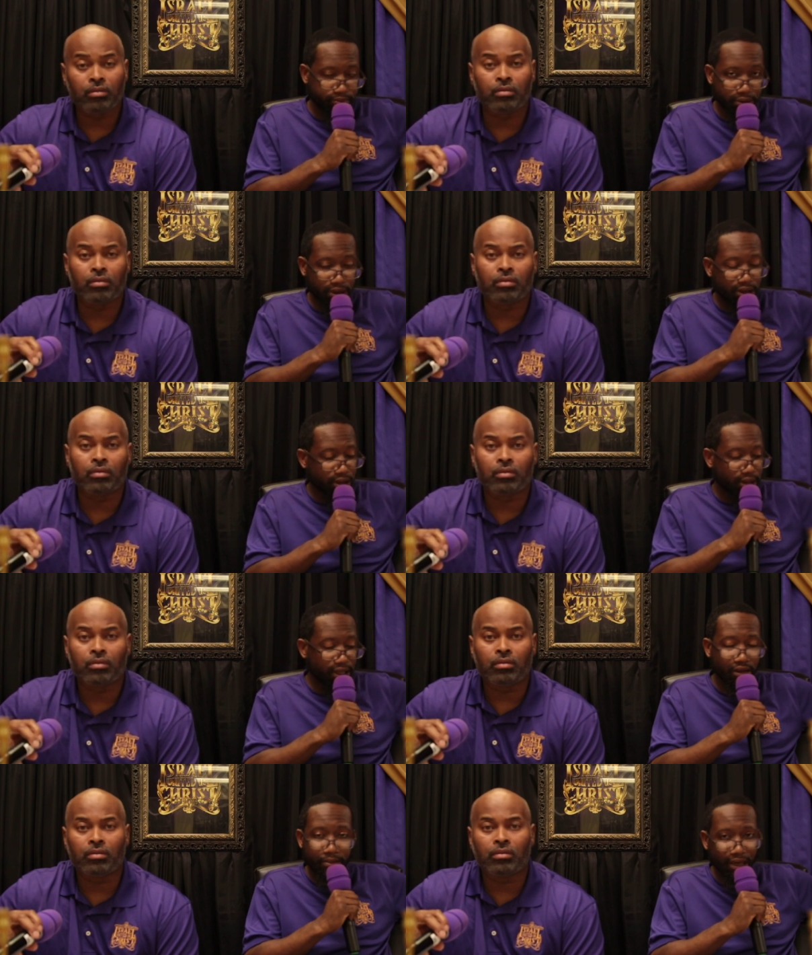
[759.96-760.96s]
Speaker 1: put
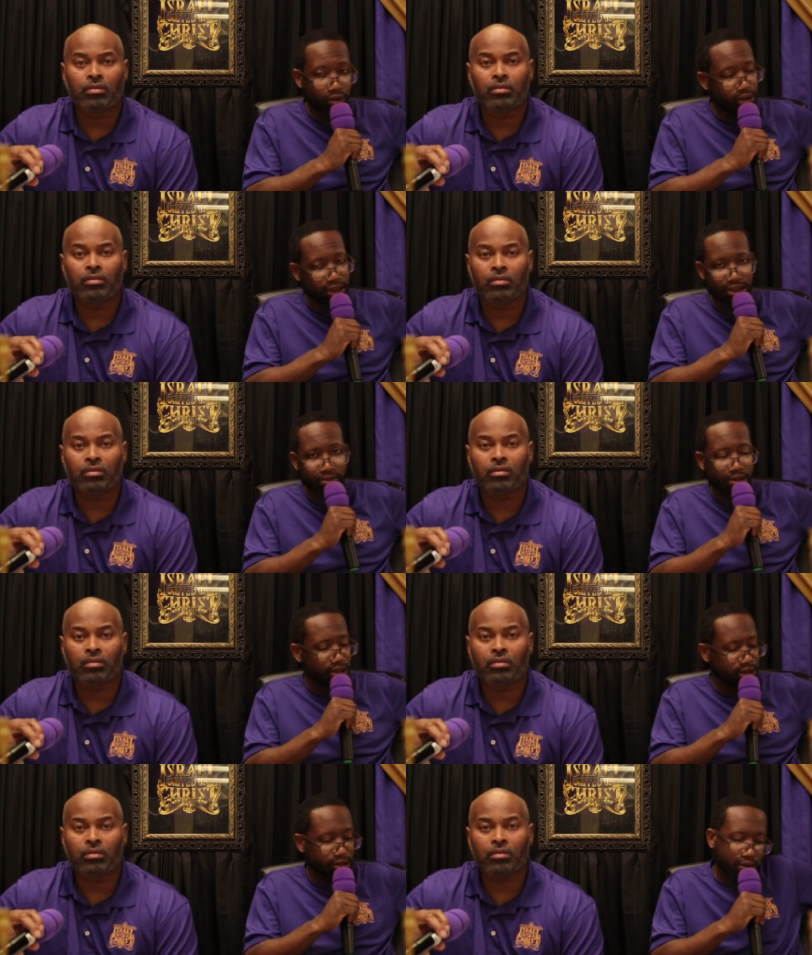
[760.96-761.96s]
another belt on us
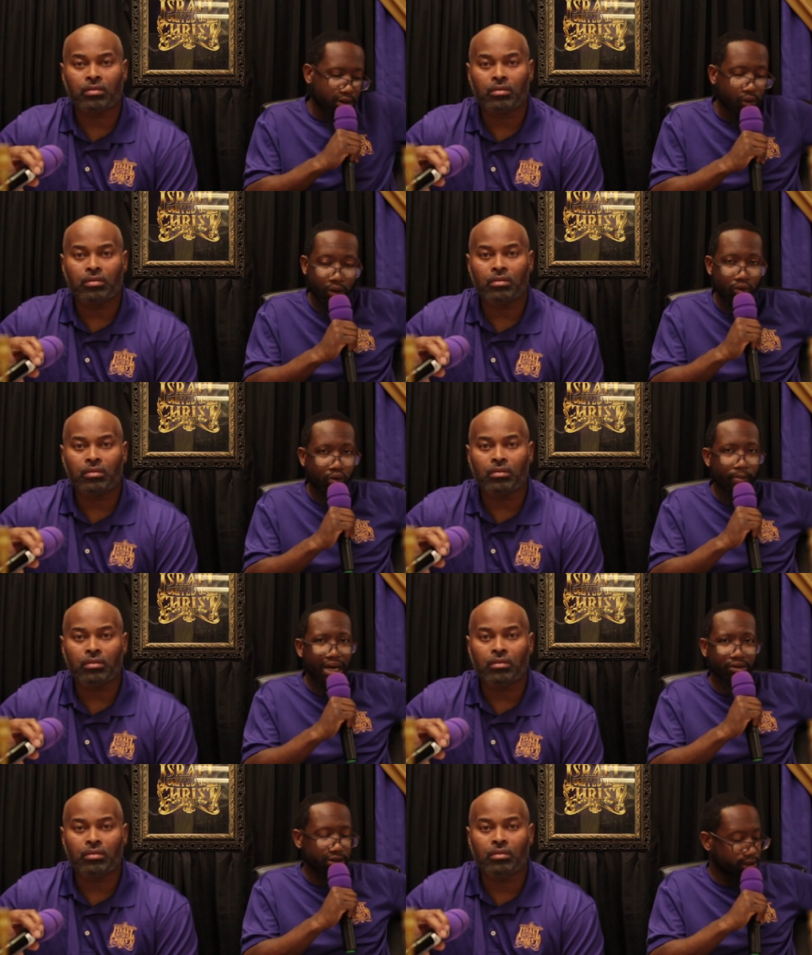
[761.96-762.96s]
because we were
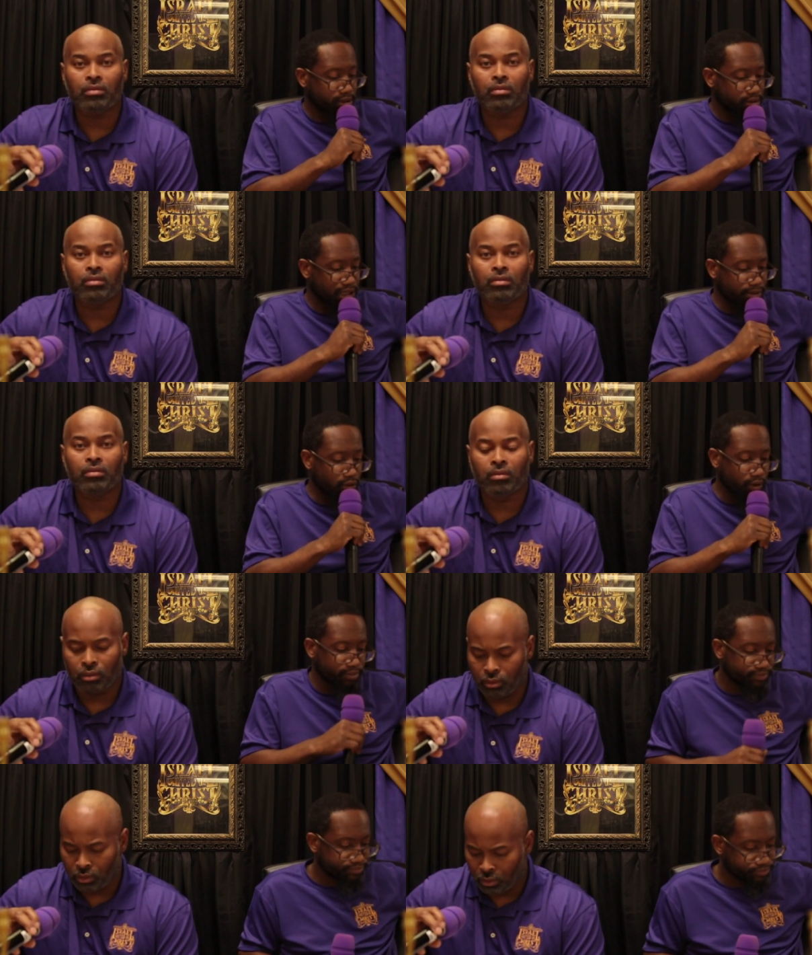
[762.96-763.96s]
rebellious. Keep going.
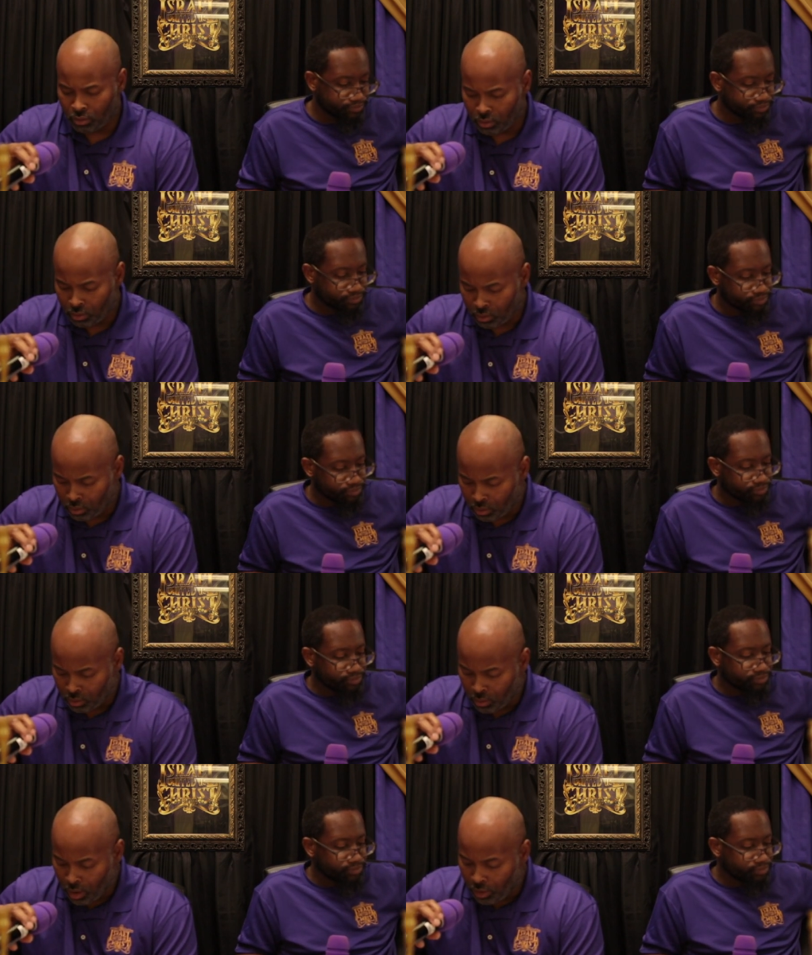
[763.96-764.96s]

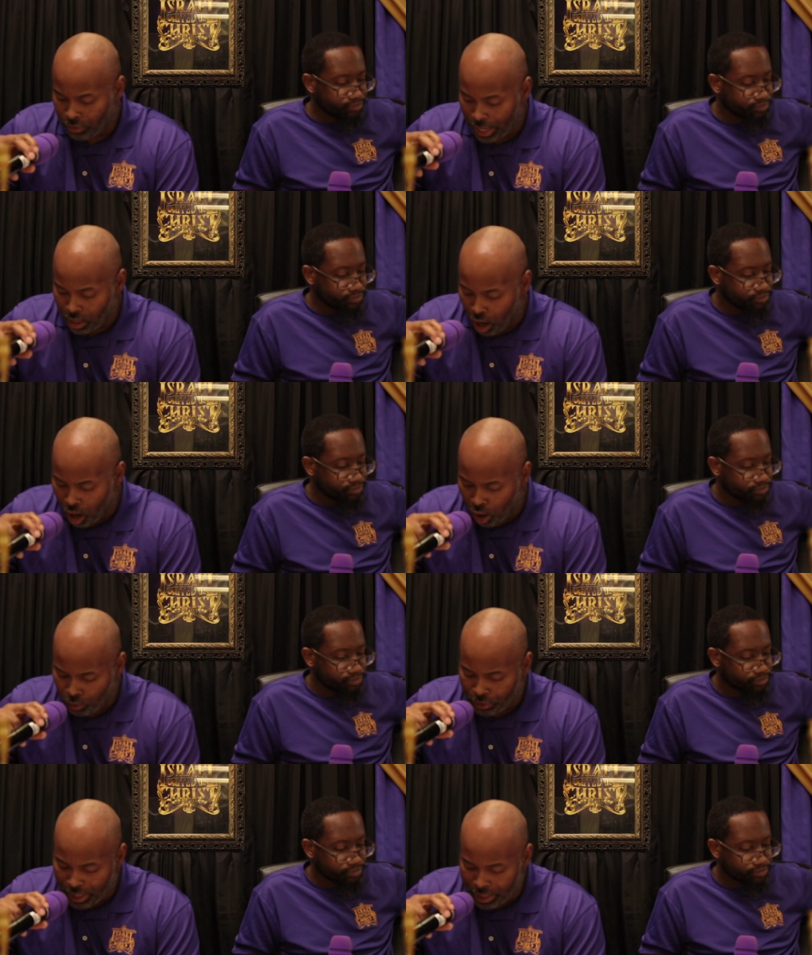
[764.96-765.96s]
Speaker 2: That all
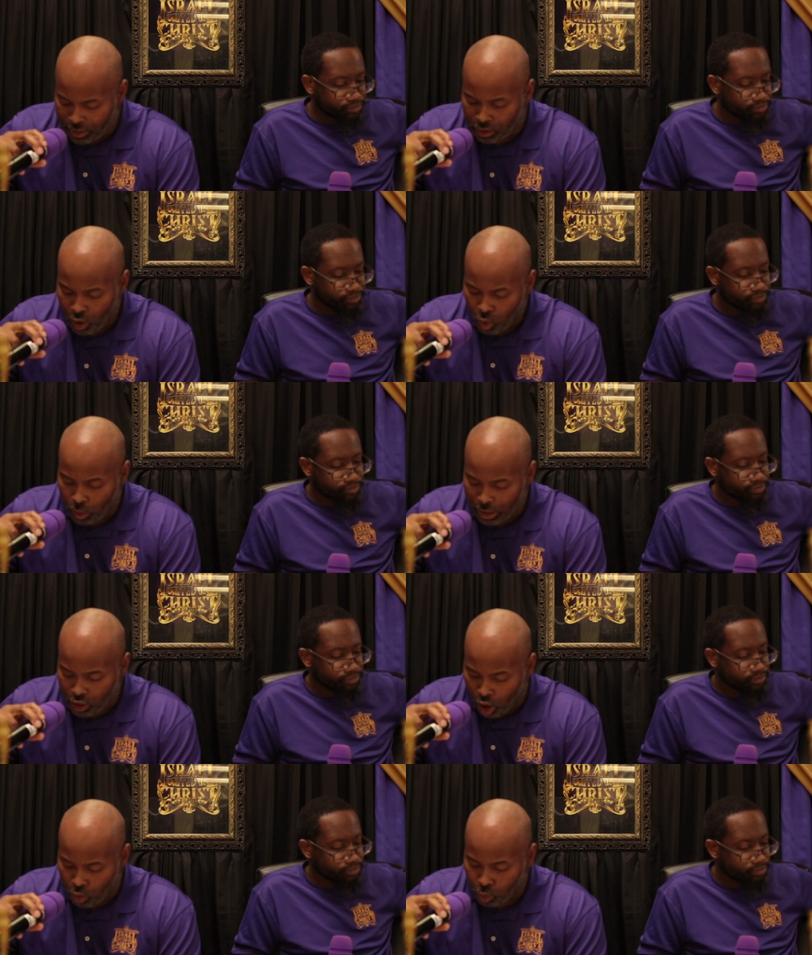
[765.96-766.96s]
things which
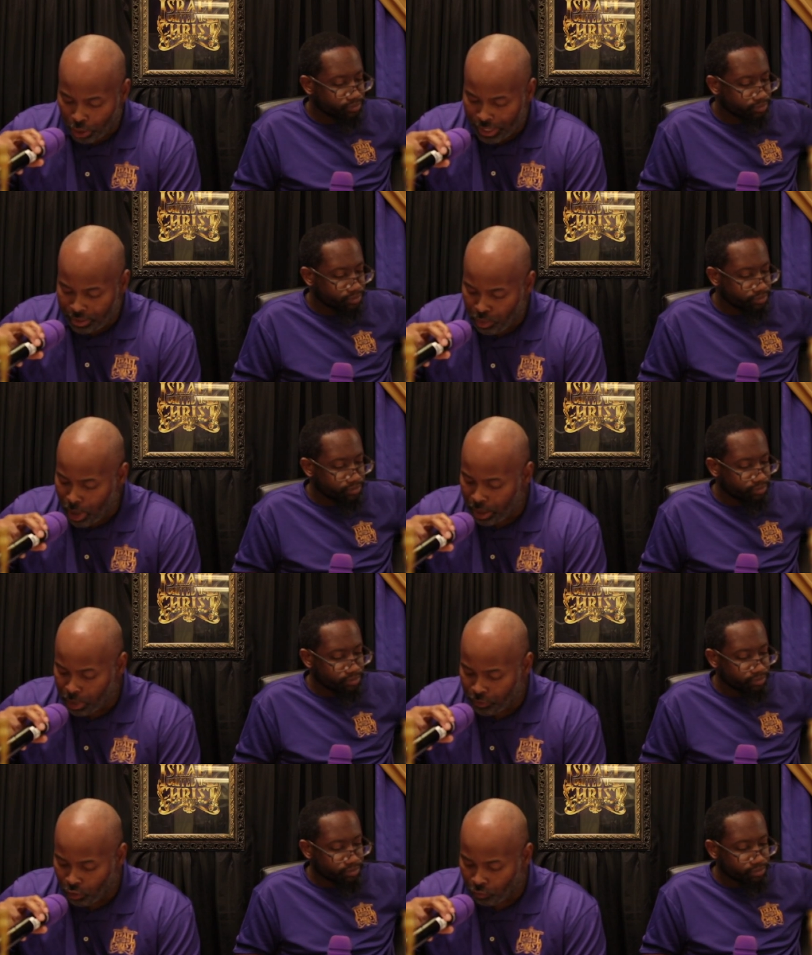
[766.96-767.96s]
are written may
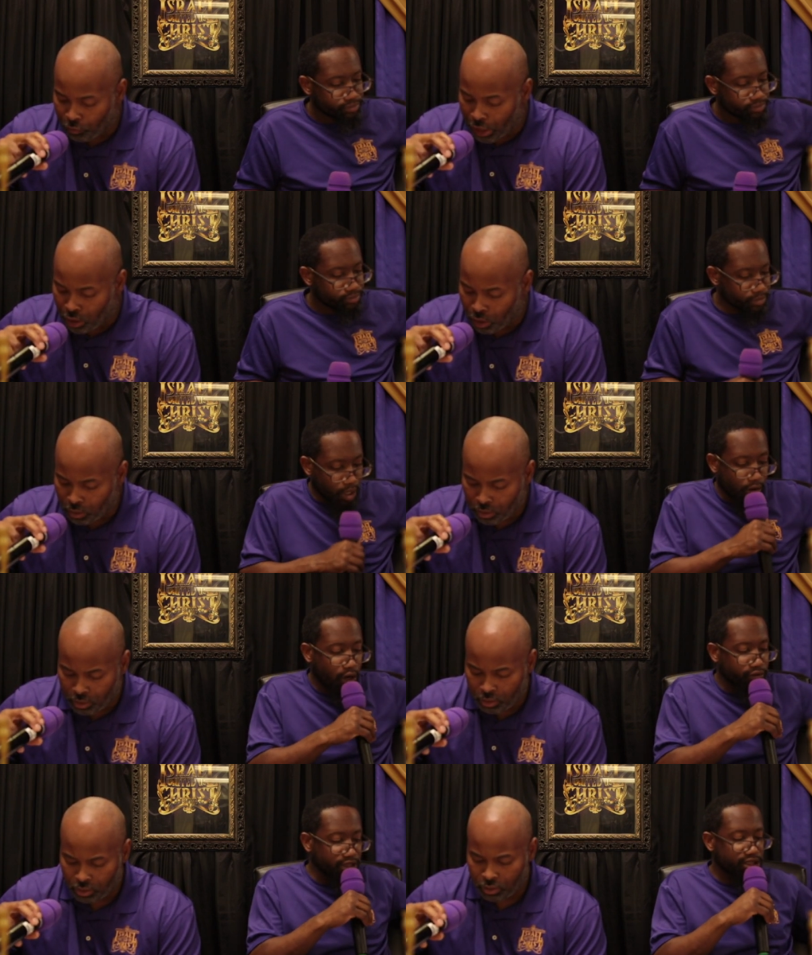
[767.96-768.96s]
be fulfilled.
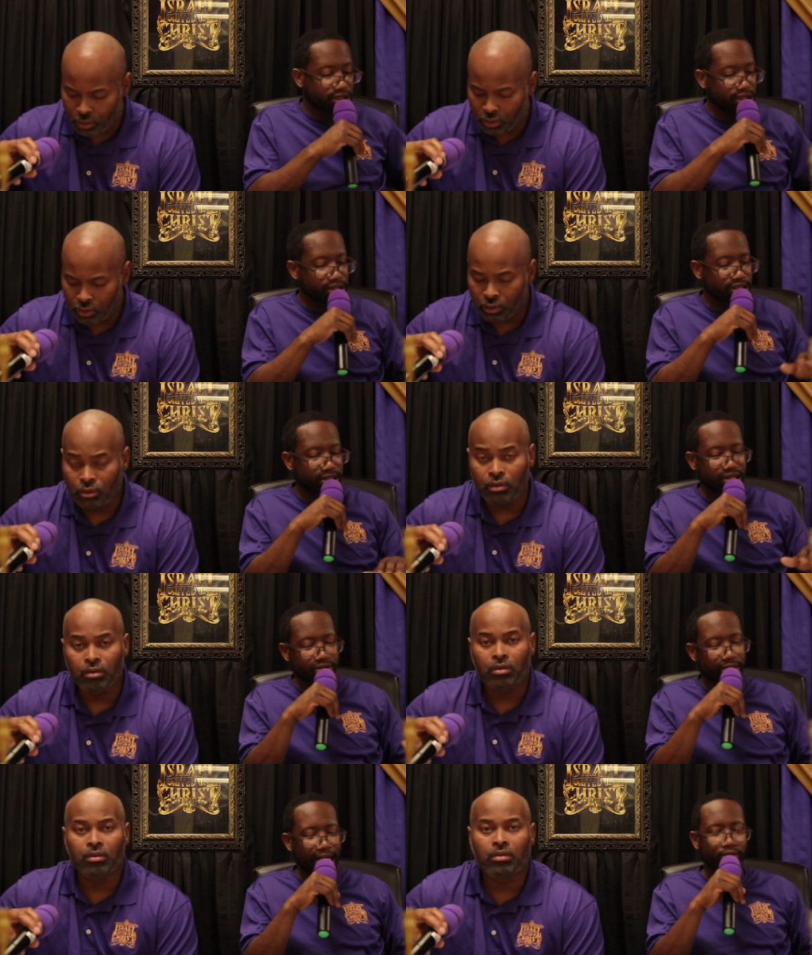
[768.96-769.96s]
Speaker 1: All these things that's in this
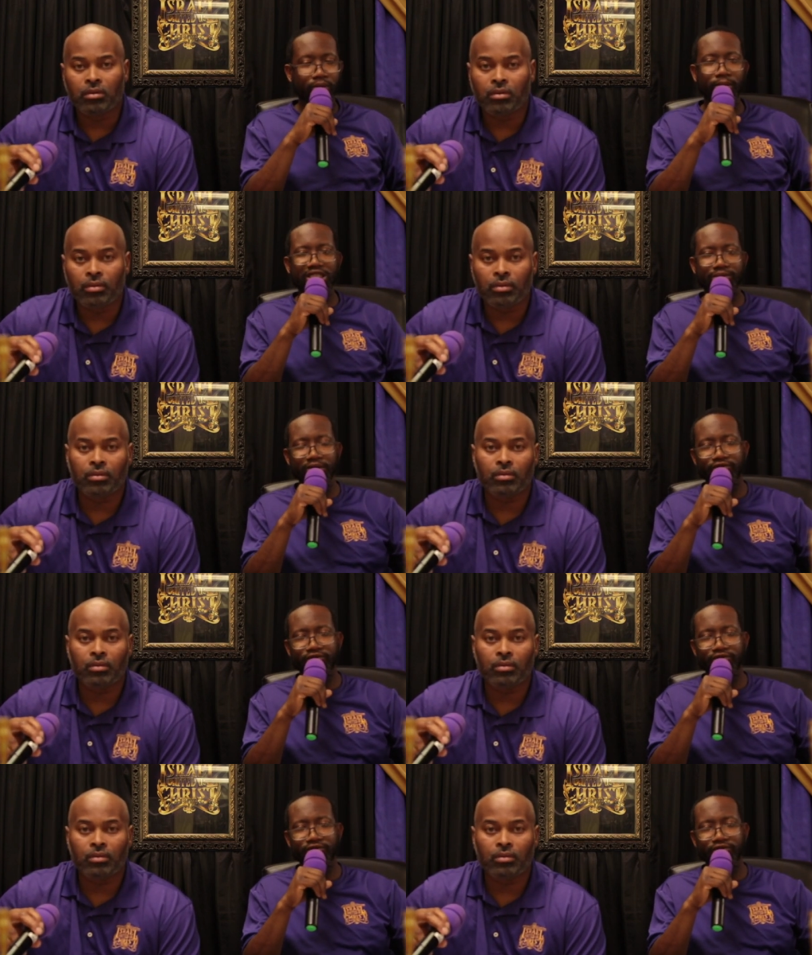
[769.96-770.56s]
Bible must be